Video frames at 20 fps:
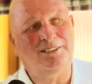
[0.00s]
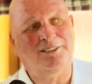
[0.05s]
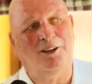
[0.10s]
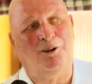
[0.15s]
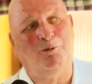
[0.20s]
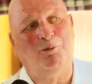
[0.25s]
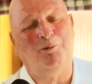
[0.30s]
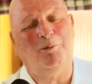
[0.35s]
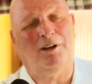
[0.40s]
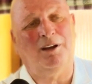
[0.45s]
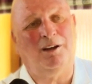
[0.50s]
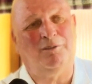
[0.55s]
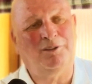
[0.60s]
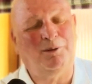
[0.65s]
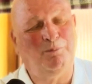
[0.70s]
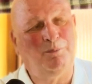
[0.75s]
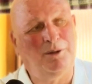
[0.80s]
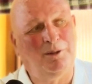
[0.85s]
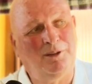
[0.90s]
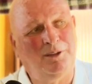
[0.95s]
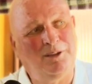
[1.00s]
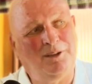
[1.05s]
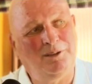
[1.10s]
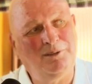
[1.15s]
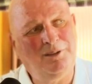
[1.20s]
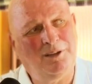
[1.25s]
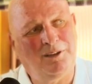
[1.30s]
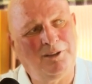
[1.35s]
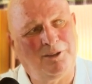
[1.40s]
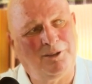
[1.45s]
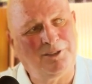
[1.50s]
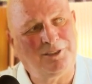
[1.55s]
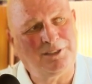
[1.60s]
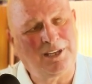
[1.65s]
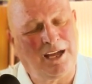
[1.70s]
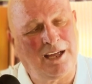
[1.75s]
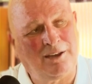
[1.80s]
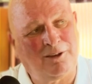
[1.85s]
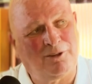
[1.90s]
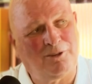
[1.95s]
So we might yeah. have to build a, another
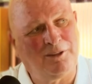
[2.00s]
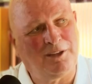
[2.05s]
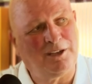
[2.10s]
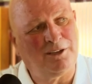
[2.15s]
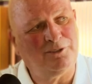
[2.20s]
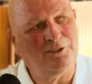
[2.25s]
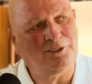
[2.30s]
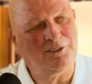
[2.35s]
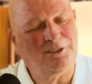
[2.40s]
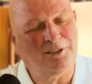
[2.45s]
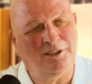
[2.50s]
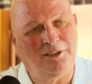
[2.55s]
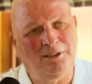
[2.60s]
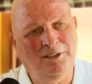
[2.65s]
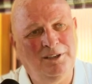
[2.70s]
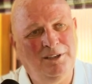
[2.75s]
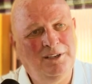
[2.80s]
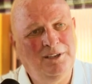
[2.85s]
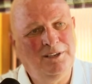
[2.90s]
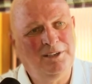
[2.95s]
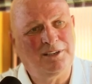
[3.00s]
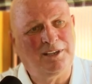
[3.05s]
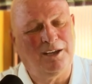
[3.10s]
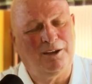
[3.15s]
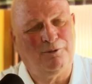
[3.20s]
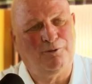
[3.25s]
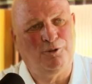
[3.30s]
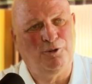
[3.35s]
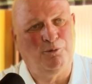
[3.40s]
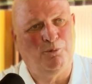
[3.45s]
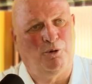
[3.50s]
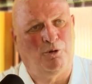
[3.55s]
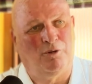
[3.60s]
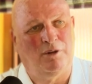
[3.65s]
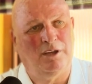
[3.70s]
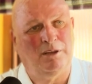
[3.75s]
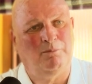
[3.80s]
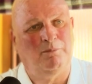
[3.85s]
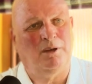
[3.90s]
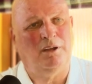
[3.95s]
stand on there just to get a few more
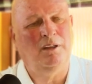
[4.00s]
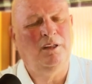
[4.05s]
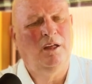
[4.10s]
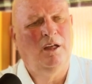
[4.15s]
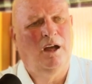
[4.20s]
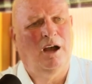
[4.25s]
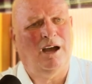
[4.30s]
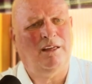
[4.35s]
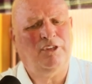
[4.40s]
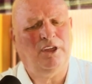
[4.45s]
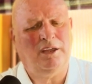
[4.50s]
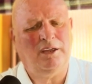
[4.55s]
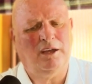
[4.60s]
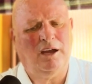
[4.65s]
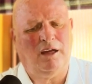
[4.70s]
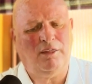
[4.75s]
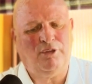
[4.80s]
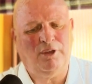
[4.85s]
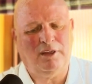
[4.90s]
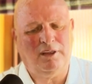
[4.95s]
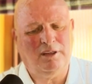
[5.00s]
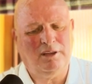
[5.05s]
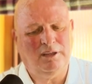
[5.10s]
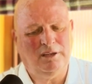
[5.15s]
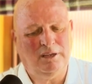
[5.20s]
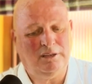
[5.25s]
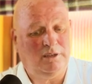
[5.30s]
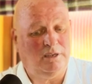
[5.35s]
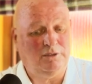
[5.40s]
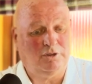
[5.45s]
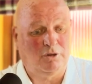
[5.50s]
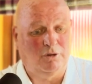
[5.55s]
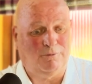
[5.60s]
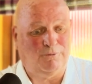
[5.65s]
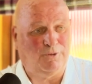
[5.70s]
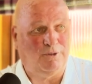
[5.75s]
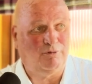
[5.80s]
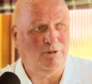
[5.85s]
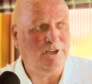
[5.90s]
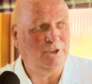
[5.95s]
in. But I think I think it's good
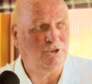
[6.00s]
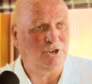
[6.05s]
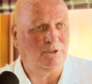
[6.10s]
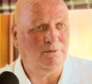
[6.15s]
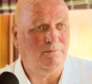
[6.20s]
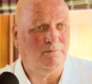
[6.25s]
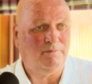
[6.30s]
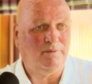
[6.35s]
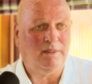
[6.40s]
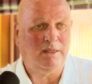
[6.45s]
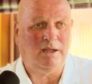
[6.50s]
for the region.